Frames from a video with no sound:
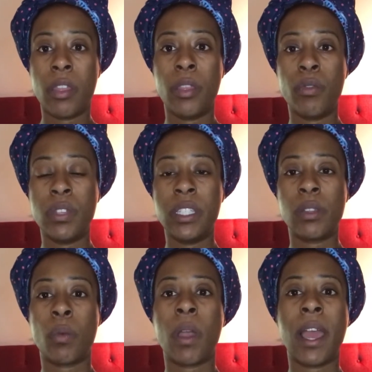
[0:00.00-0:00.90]
The
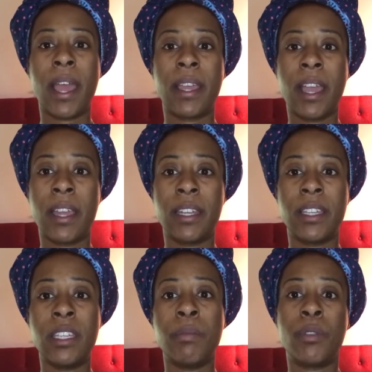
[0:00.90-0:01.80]
reason why I kind of
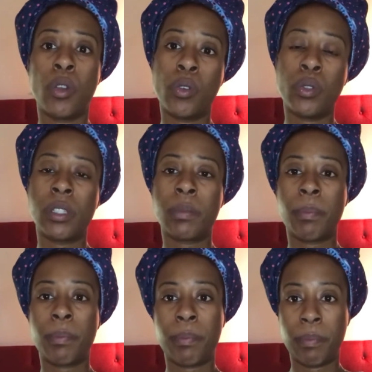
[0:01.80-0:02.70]
keep those
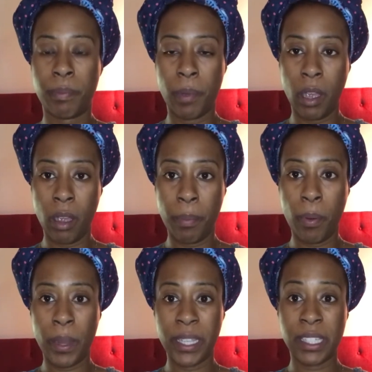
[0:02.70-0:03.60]

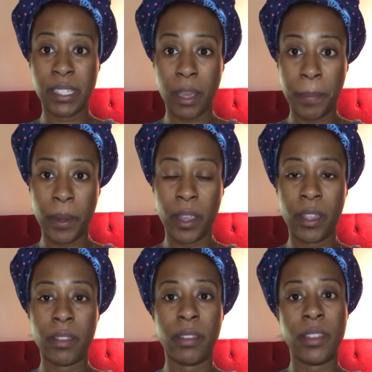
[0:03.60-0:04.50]
points
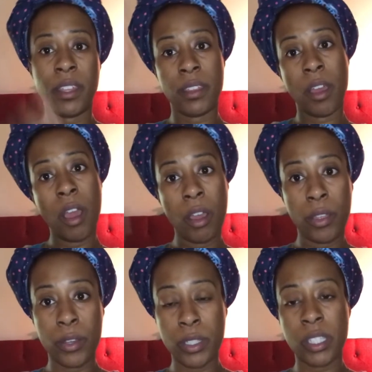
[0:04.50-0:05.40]
separate than the
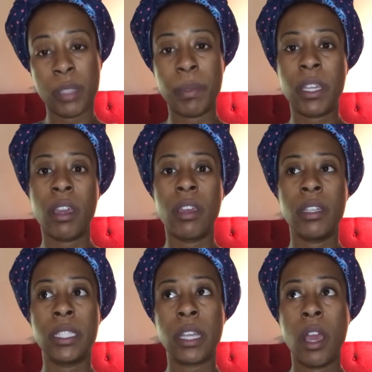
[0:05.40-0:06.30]
others is
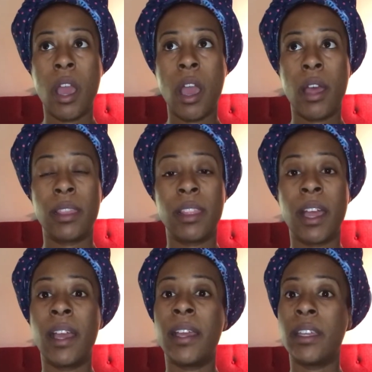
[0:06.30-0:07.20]
because,
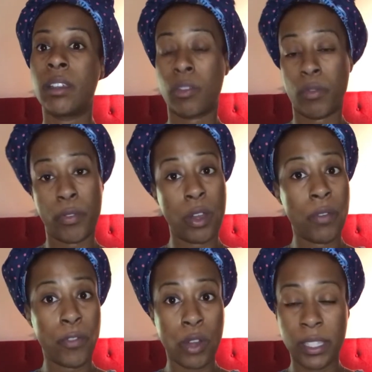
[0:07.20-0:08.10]
like,
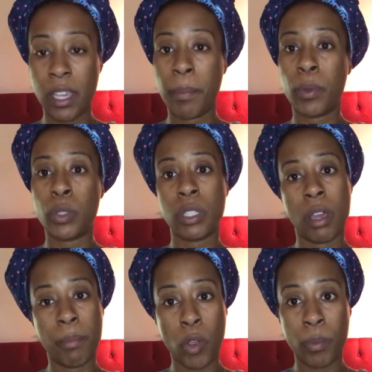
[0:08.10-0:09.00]
for example,
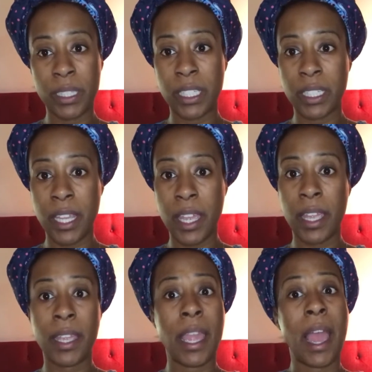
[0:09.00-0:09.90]
a moment
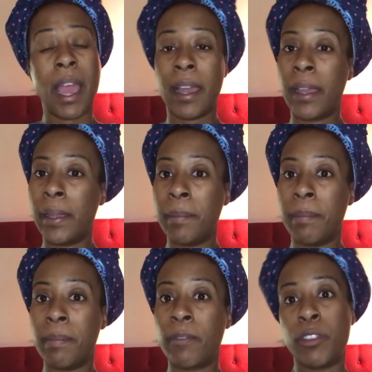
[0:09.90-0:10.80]
today,
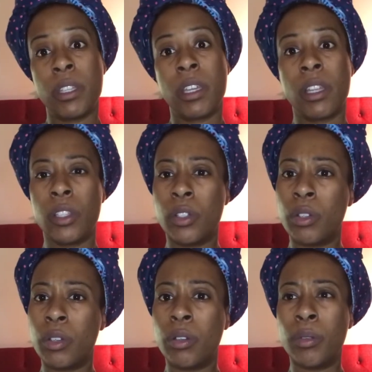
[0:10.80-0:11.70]
I'm feeling a
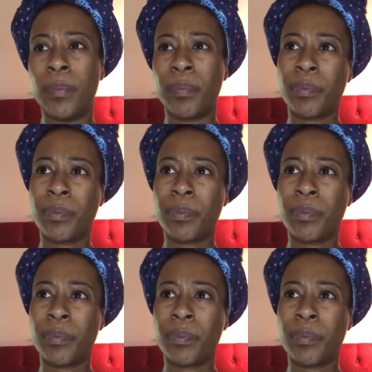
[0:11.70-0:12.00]
little